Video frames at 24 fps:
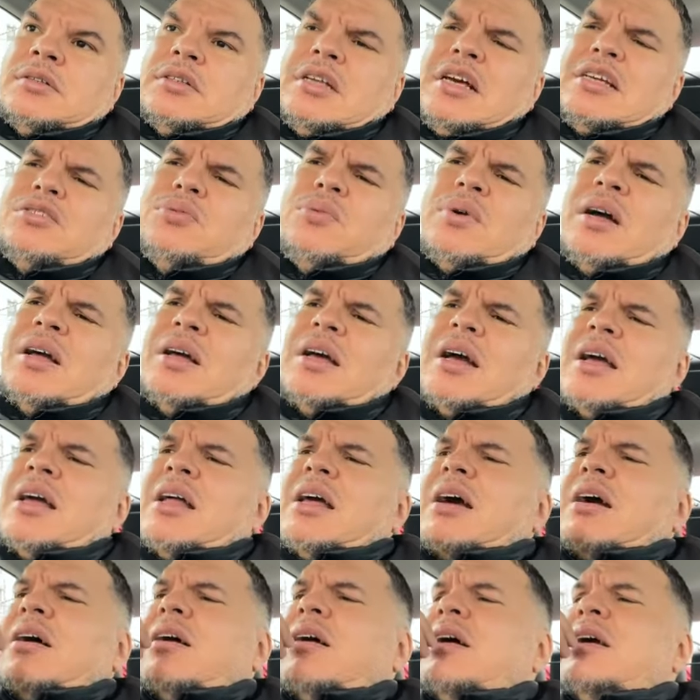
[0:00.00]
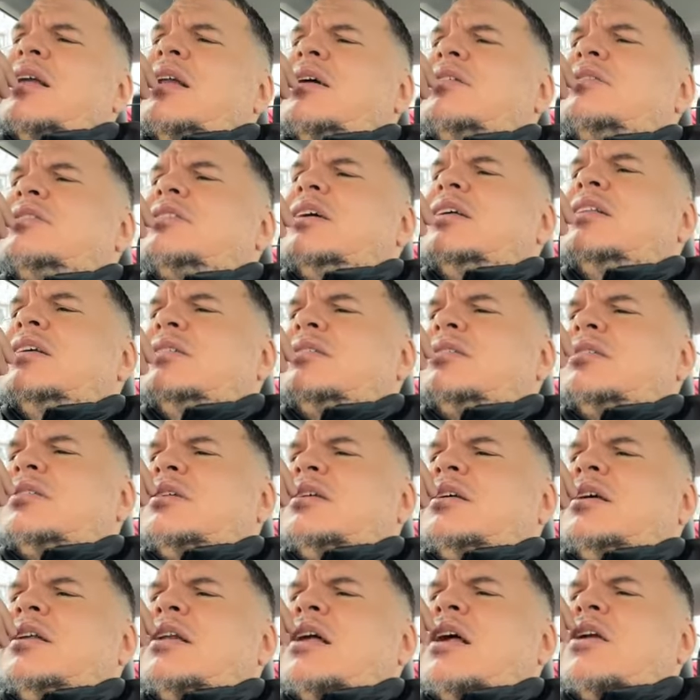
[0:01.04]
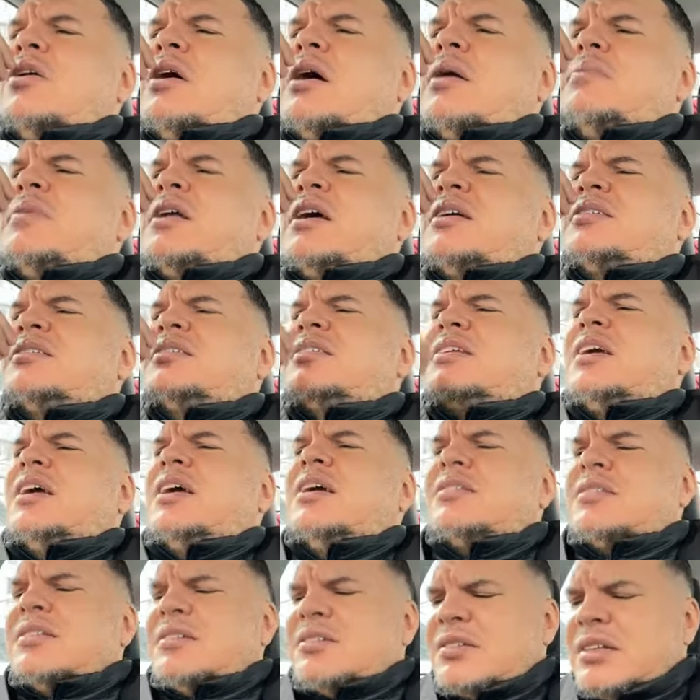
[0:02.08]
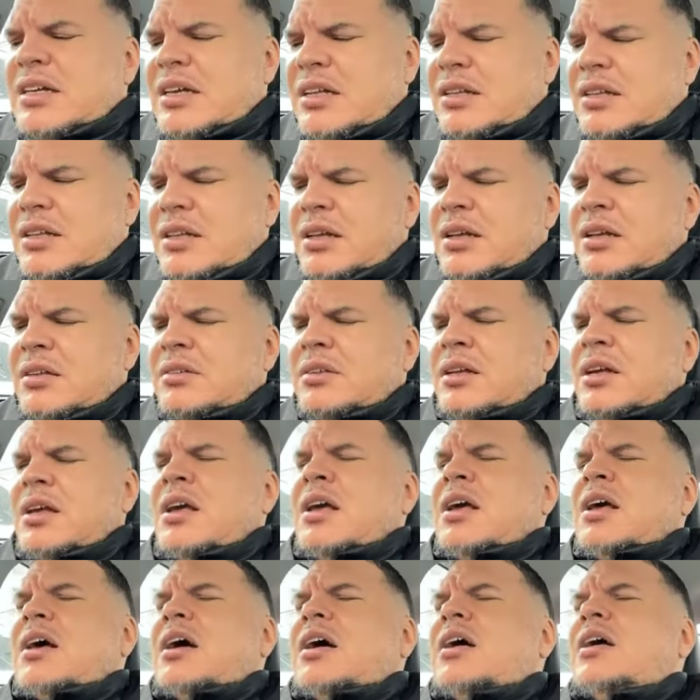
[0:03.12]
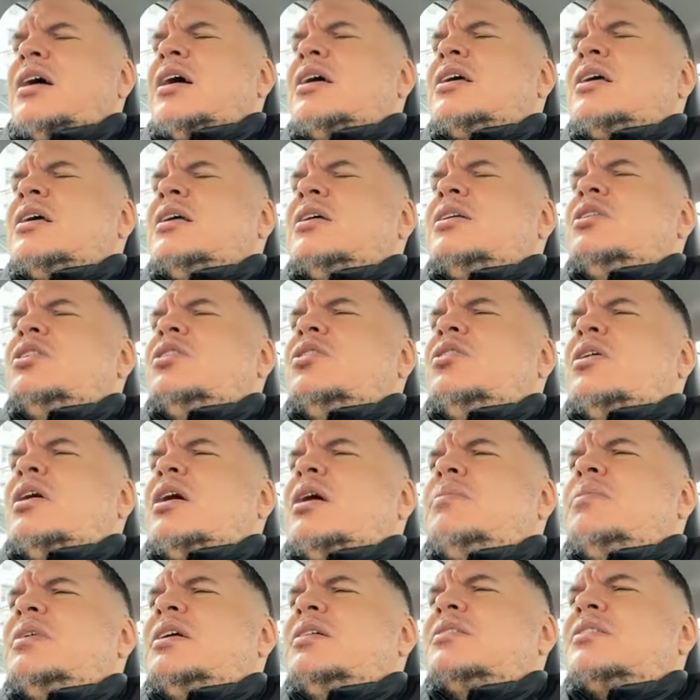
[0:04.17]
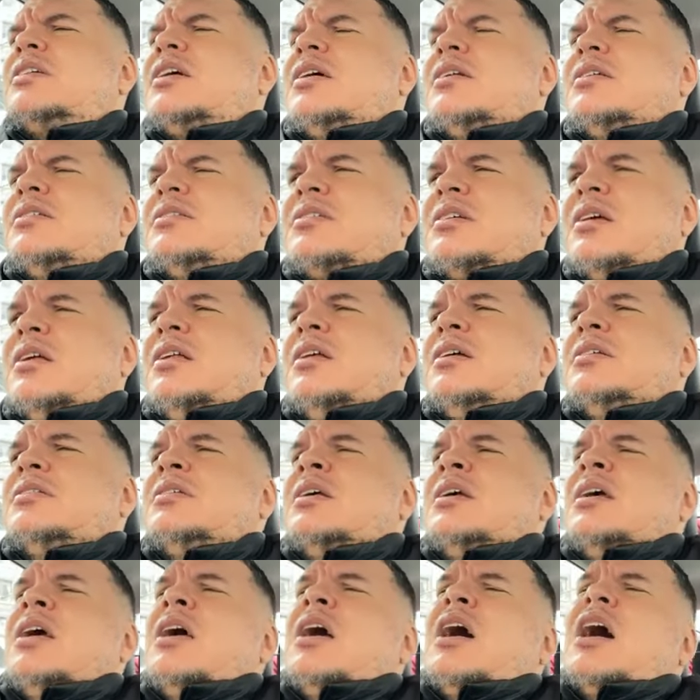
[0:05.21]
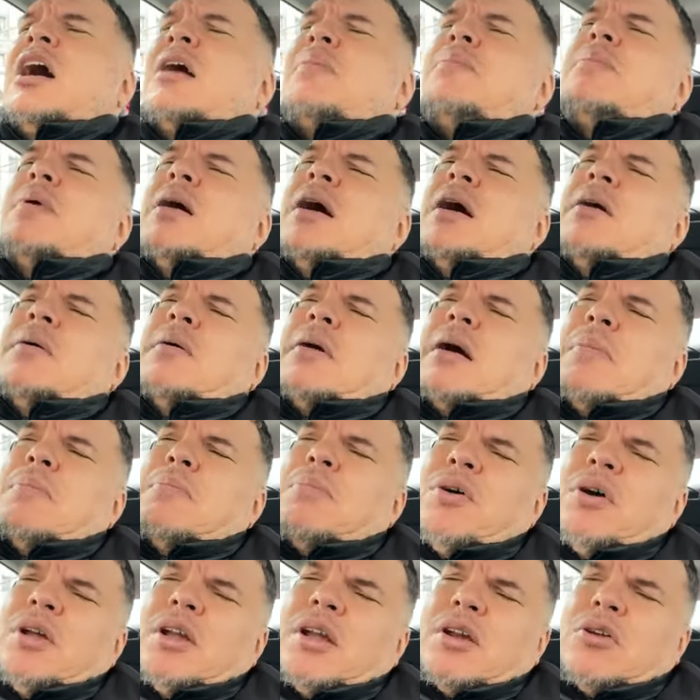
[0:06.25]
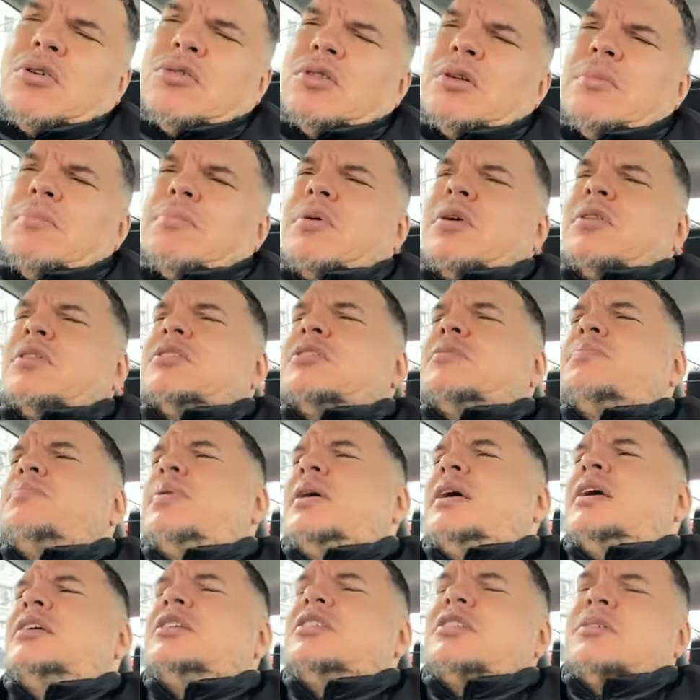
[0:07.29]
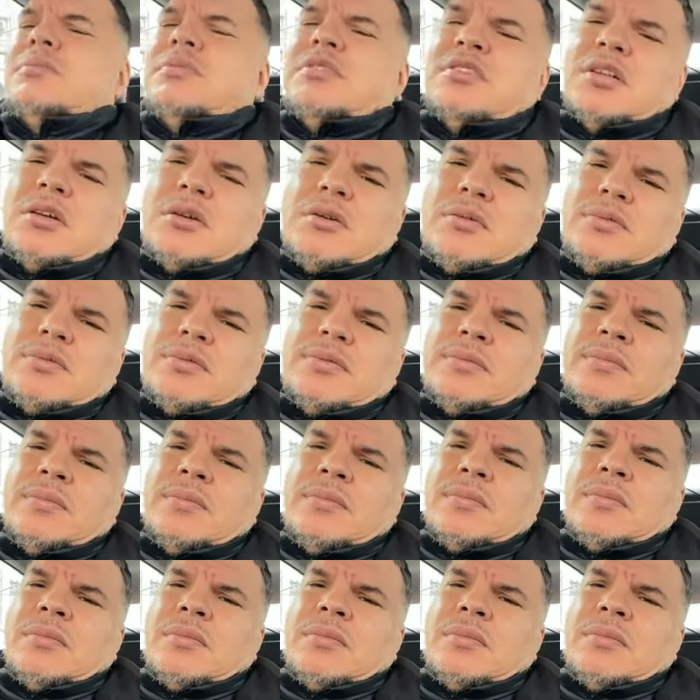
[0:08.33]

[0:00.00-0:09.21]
That's why, I'll say this, and I'm not scared to say this. I'm not scared to say this. I put it on the brother's page himself.